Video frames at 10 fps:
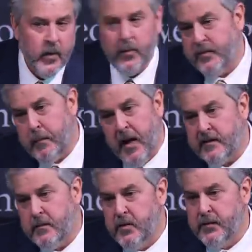We're
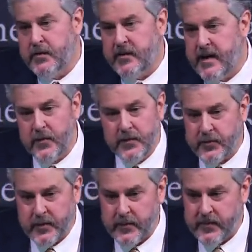responsible to tell the
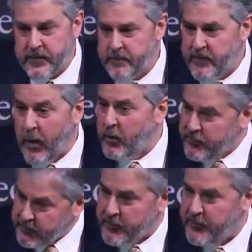truth, the
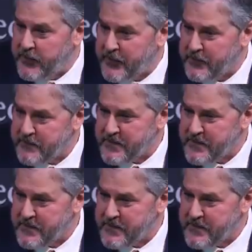whole truth,